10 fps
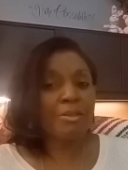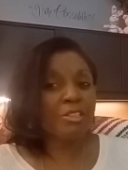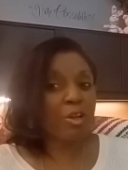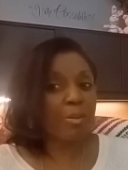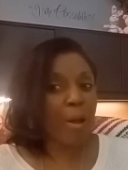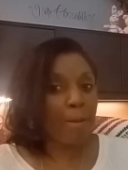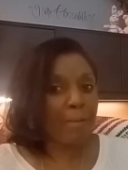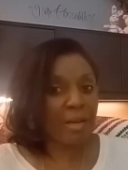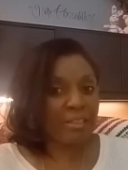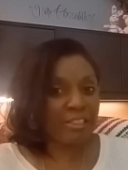I'm going to talk about
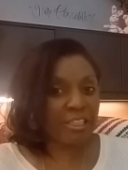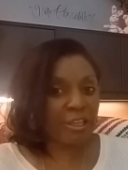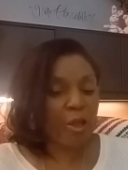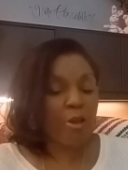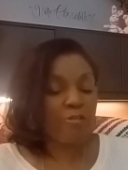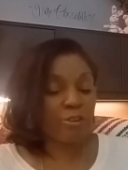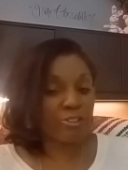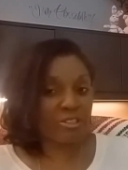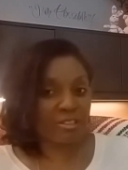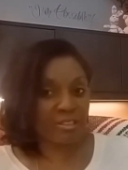bonding
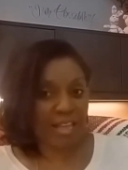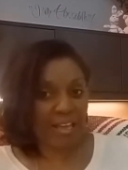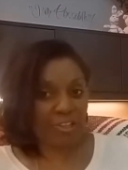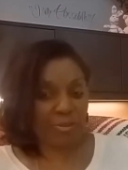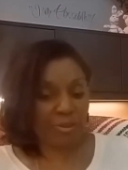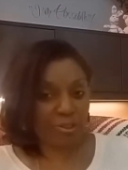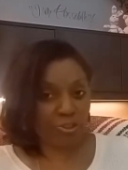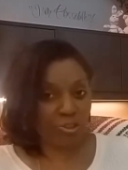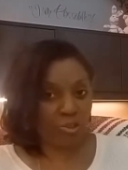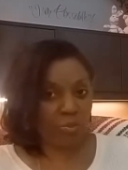versus attachment. They're
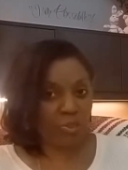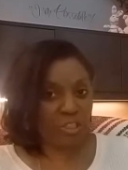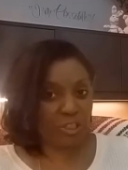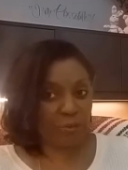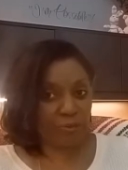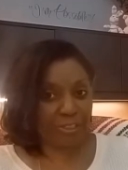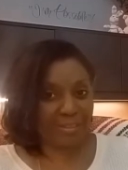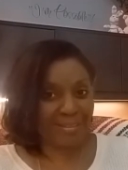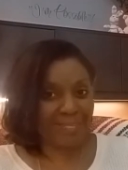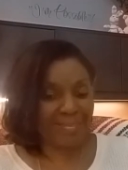two
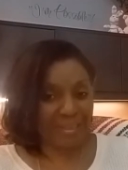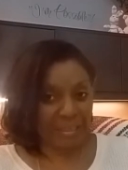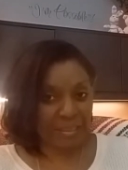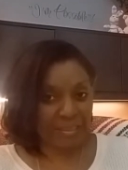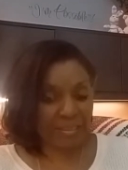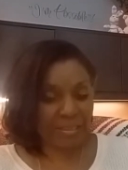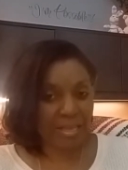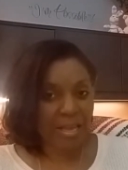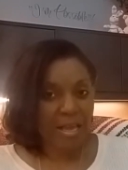different things.